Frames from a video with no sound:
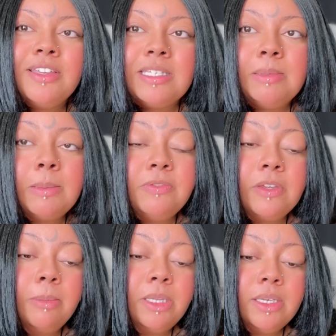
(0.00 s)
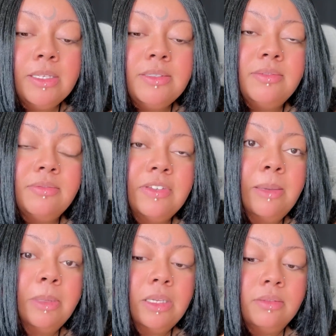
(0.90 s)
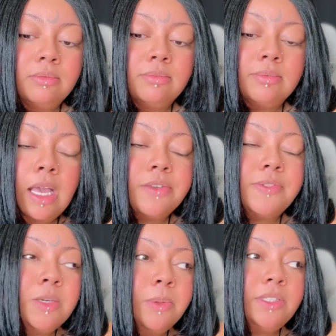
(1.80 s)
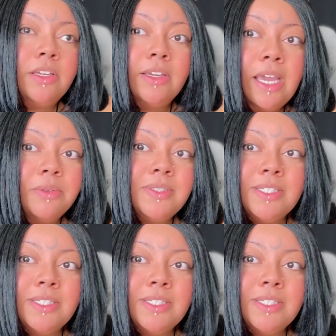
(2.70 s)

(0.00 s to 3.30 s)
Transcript: Sometimes family is family. I'll see you at the cookout in